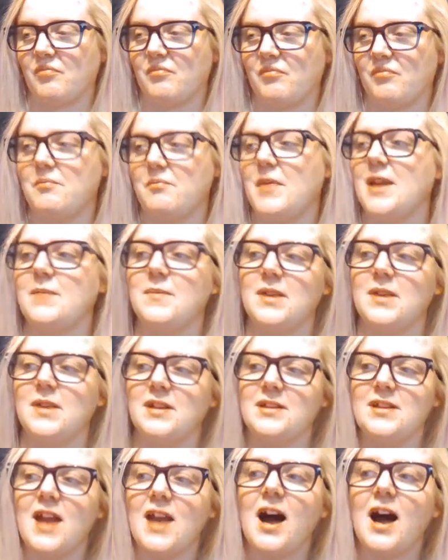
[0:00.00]
made me
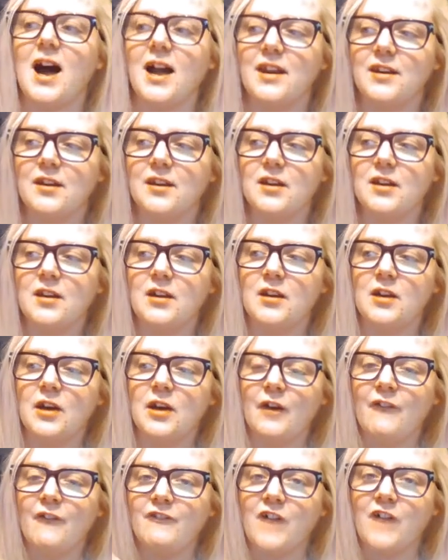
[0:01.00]
not
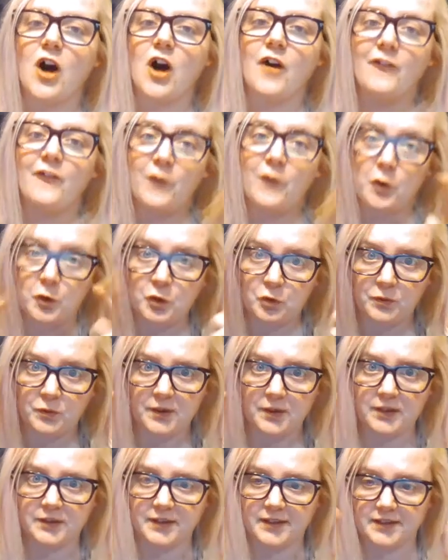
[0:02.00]
fall for the
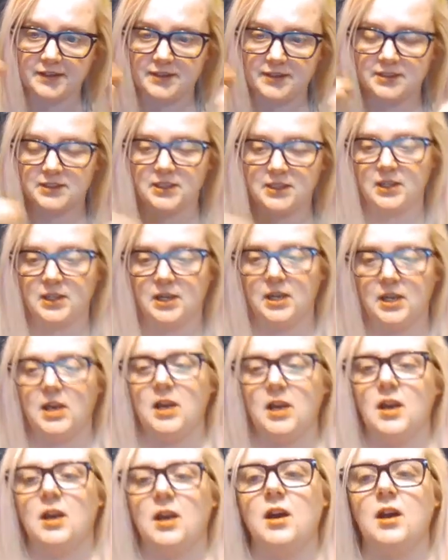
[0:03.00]
realness.
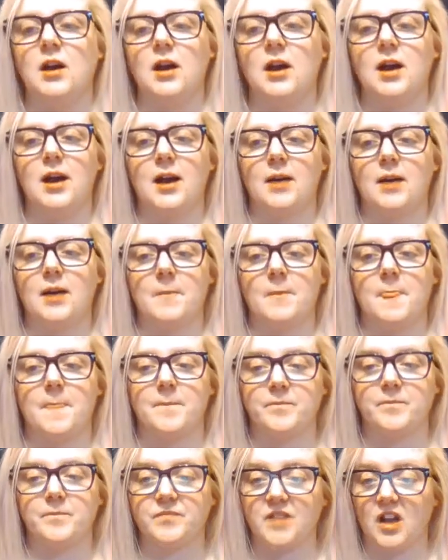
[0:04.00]

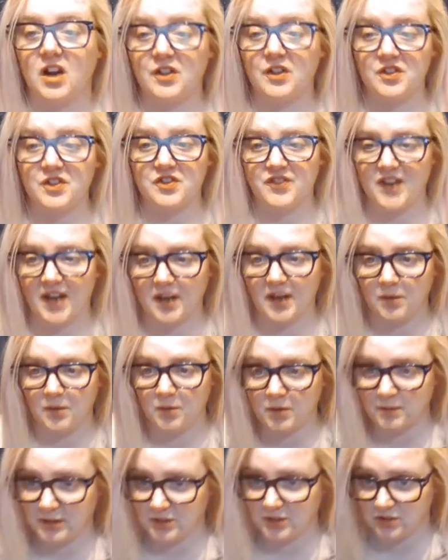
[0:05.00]
Other than that,
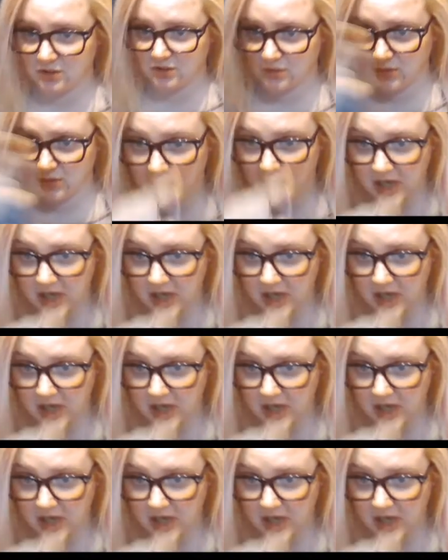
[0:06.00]
what am I to?